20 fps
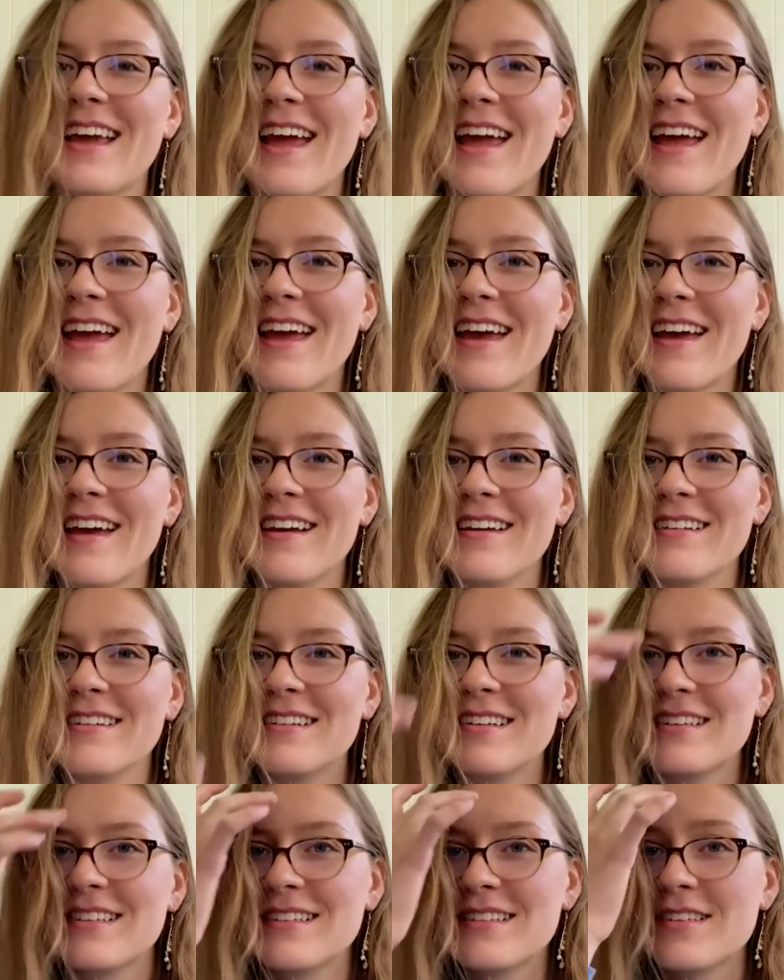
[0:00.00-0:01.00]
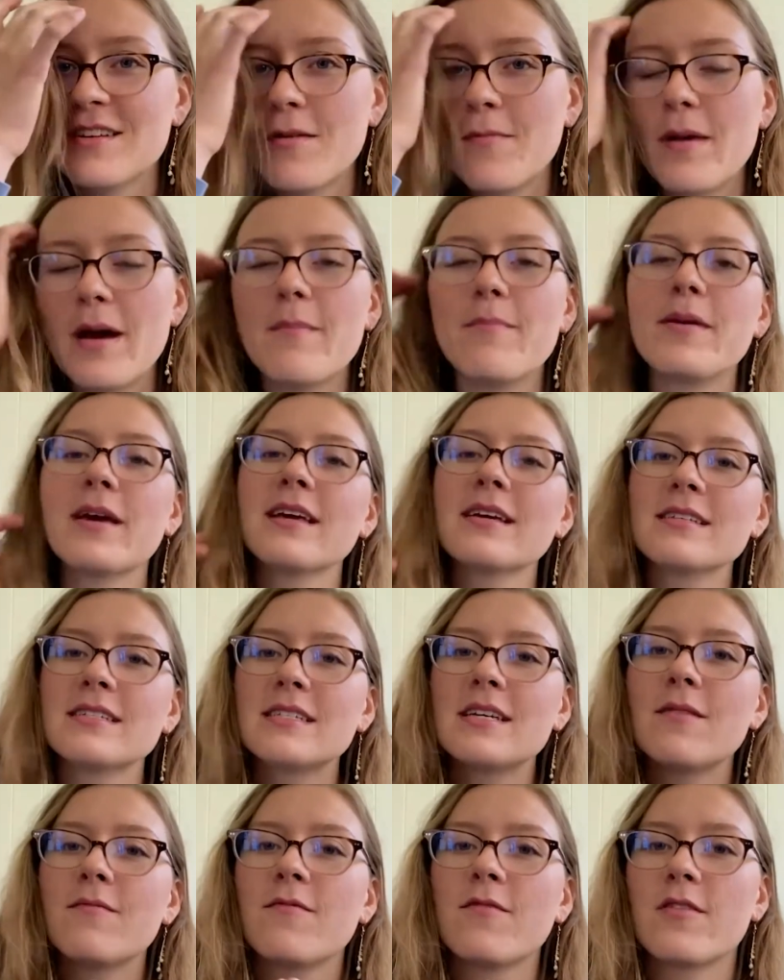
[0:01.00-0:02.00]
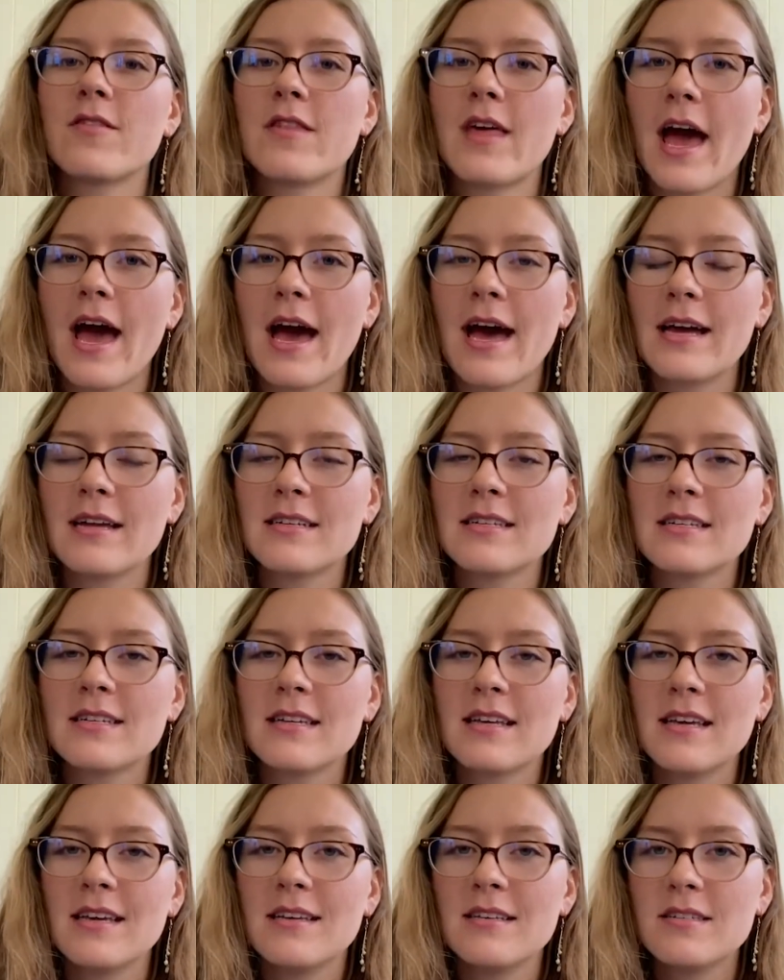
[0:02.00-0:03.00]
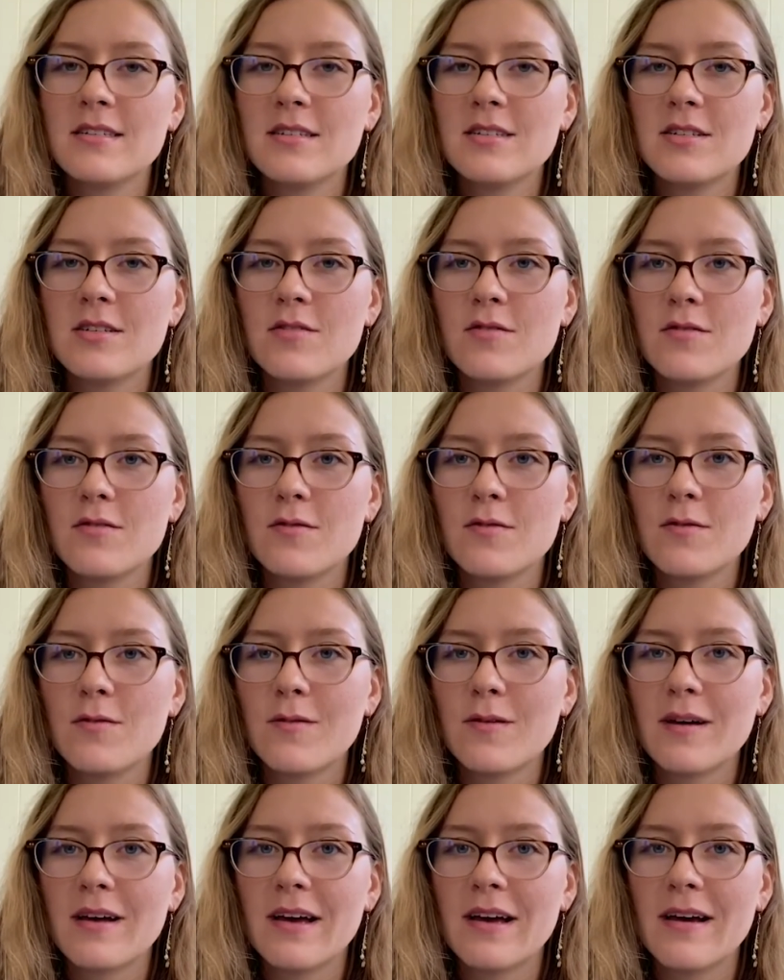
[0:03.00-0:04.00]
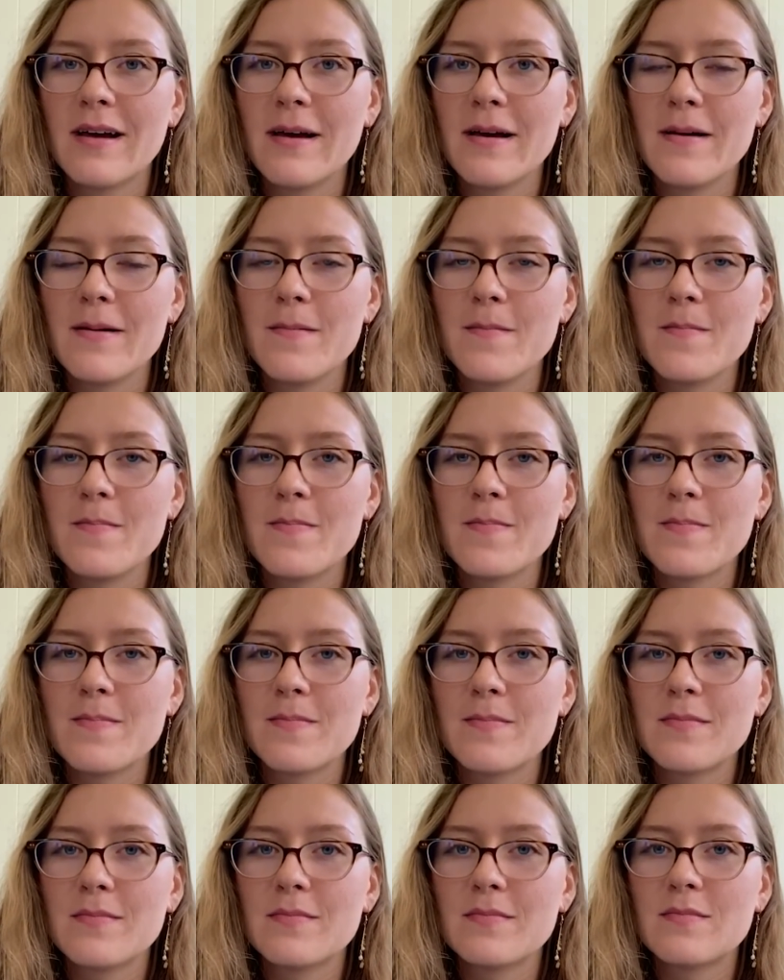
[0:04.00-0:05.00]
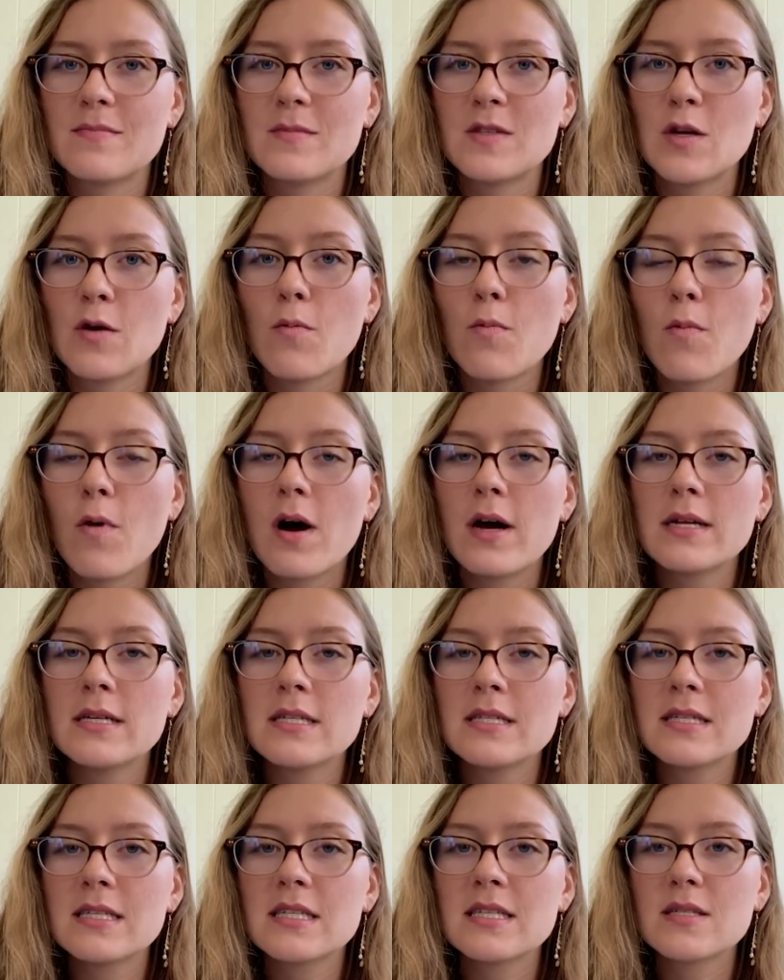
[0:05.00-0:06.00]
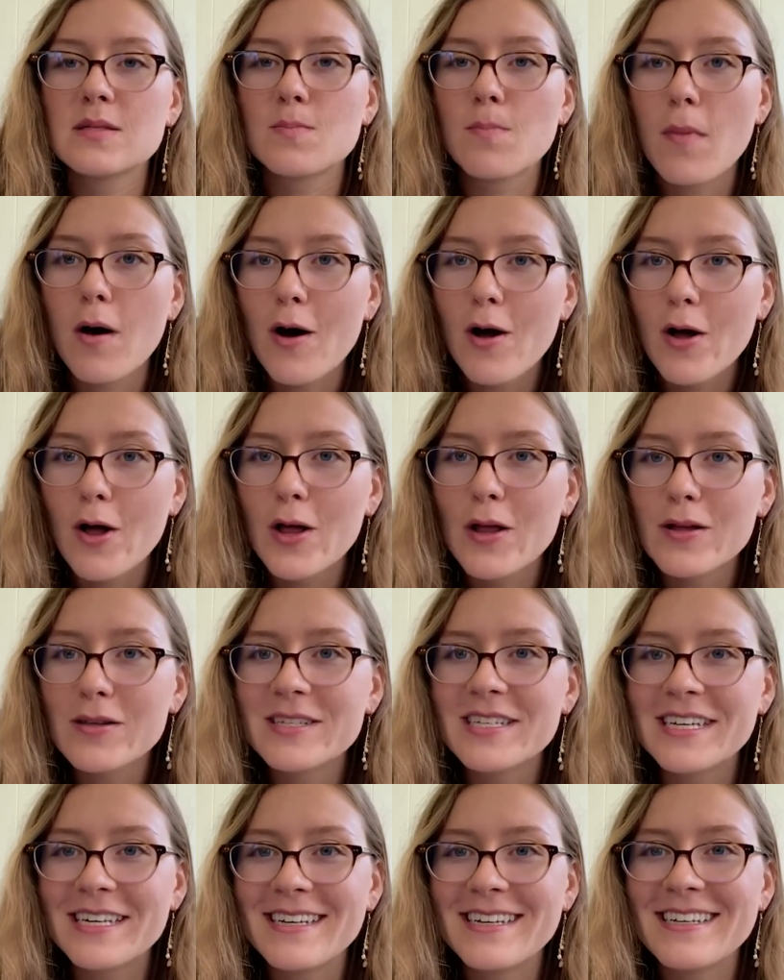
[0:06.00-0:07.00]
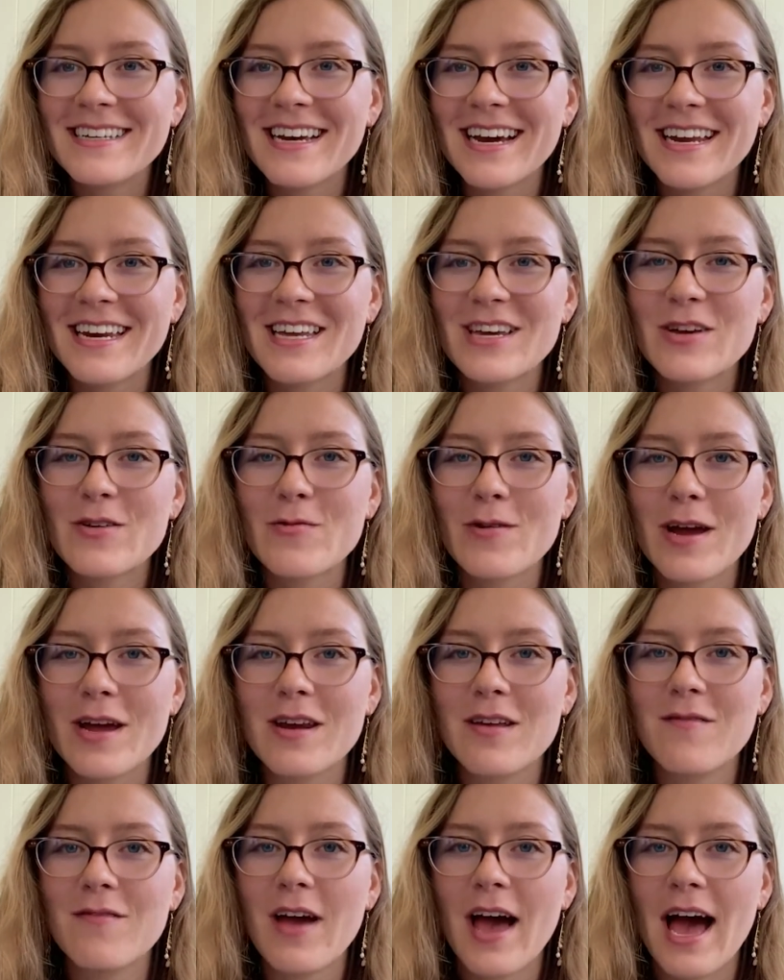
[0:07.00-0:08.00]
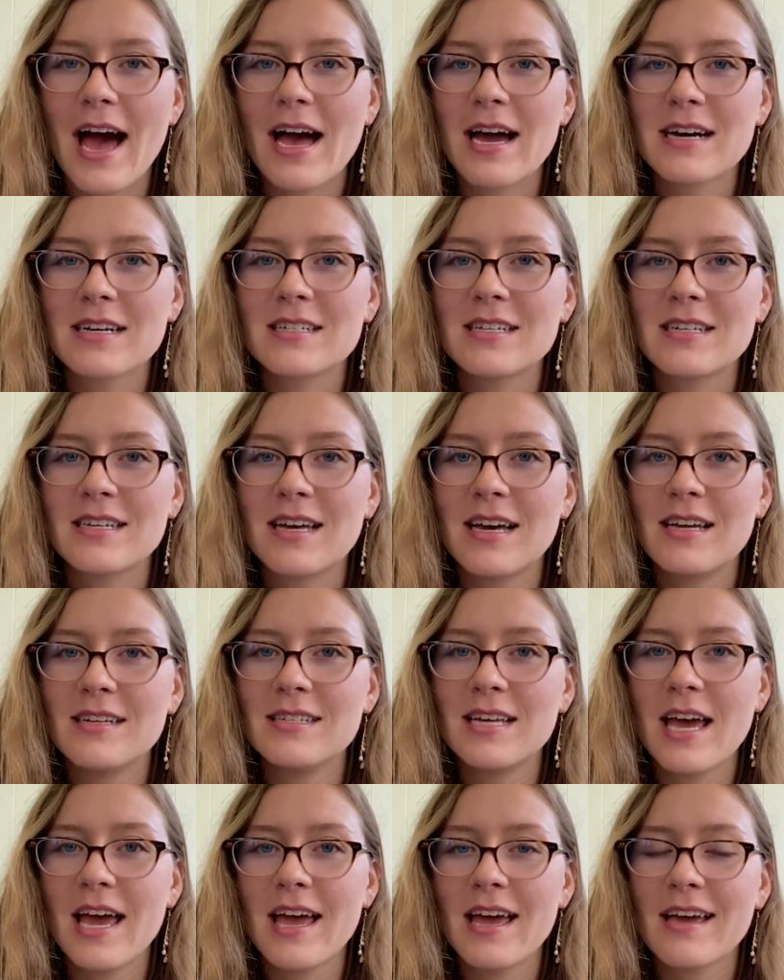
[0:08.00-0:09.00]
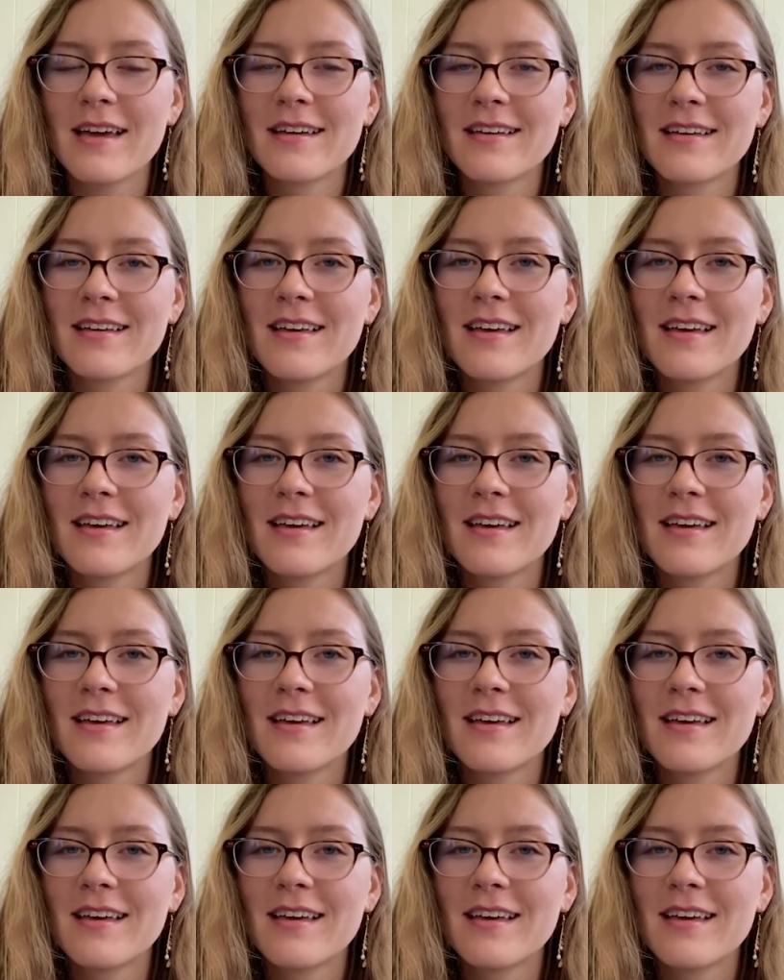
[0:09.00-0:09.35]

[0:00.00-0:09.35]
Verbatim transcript: And so my biggest tip for that is to do one small, teeny tiny creative act a day.